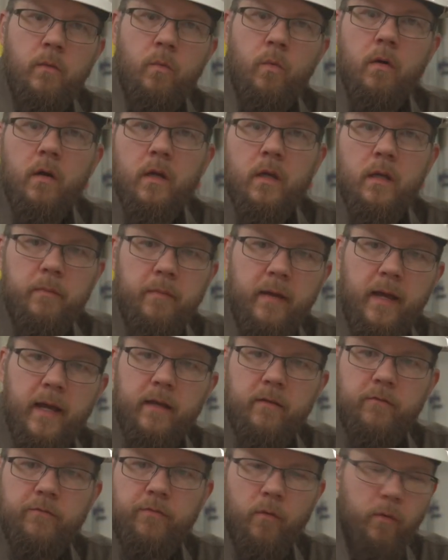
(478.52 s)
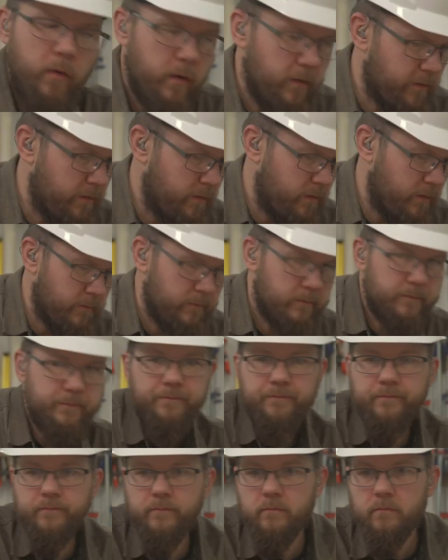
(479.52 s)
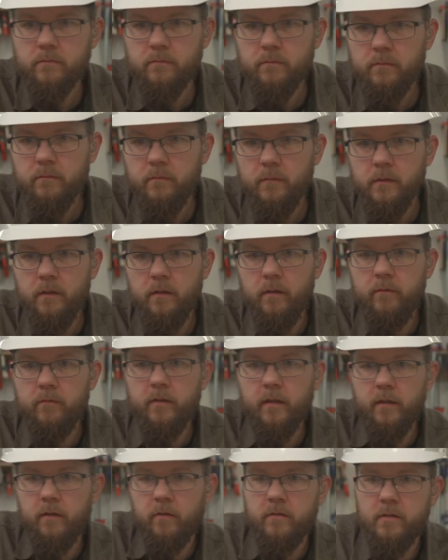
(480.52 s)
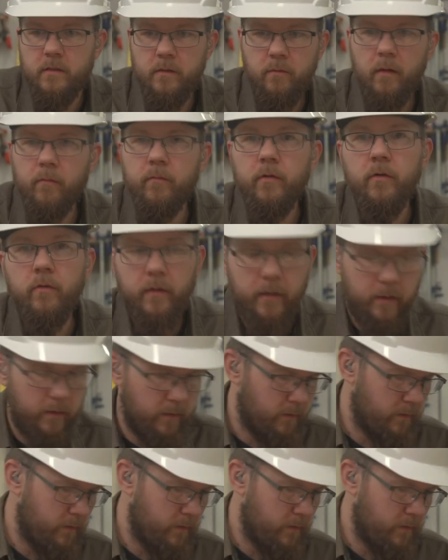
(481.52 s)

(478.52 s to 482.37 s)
work it back and forth? I don't think you can see what I'm doing here.